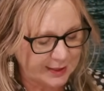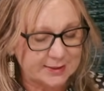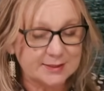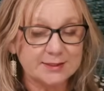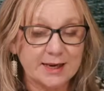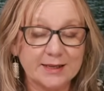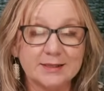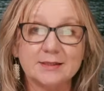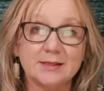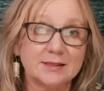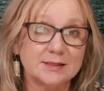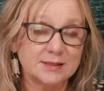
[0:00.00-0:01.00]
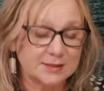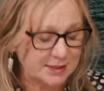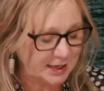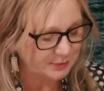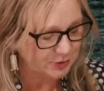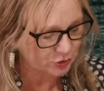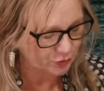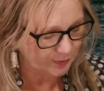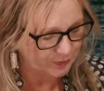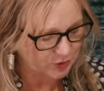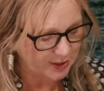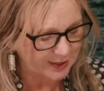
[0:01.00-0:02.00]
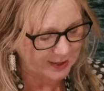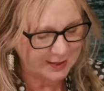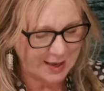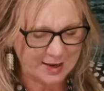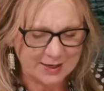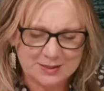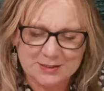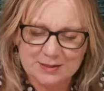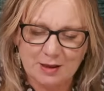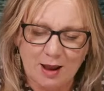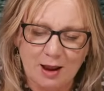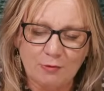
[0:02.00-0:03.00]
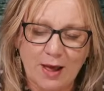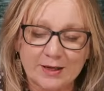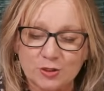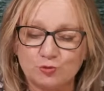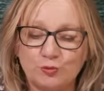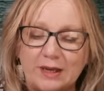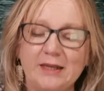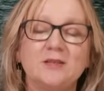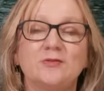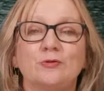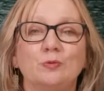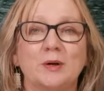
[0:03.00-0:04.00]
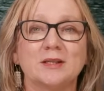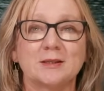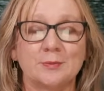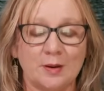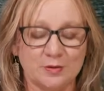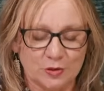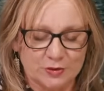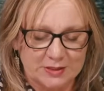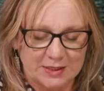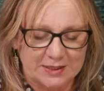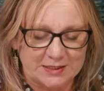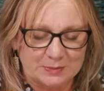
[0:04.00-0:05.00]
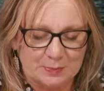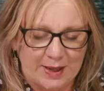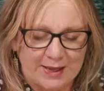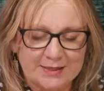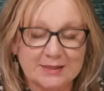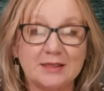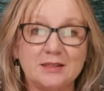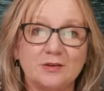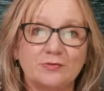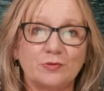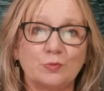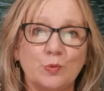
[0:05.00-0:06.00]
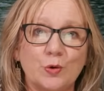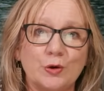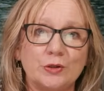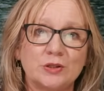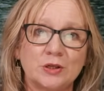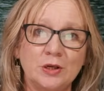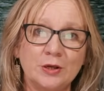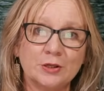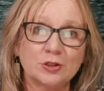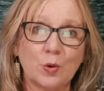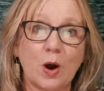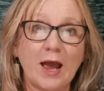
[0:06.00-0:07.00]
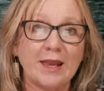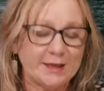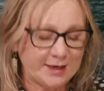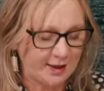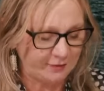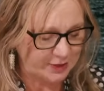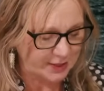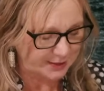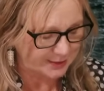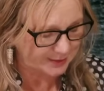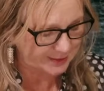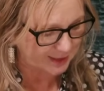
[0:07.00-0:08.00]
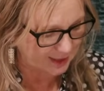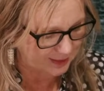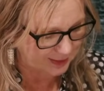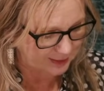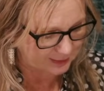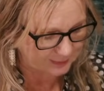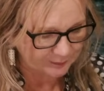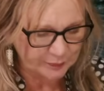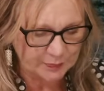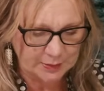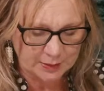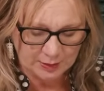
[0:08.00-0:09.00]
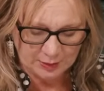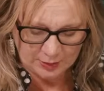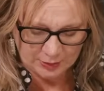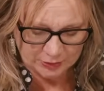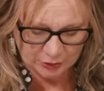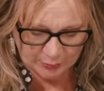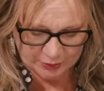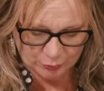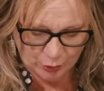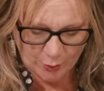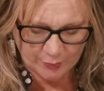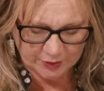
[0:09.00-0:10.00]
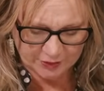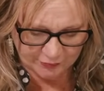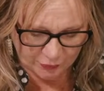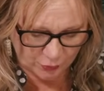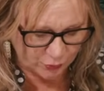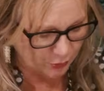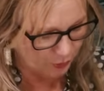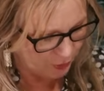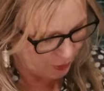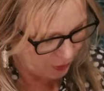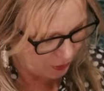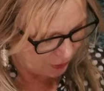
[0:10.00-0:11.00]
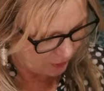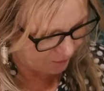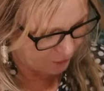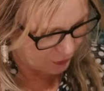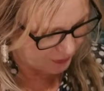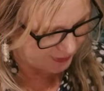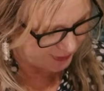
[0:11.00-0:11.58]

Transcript: It states this, the same scripture, and I like to read different ones sometimes because it explains it in different words so I can have an understanding. So it's Romans 4, verse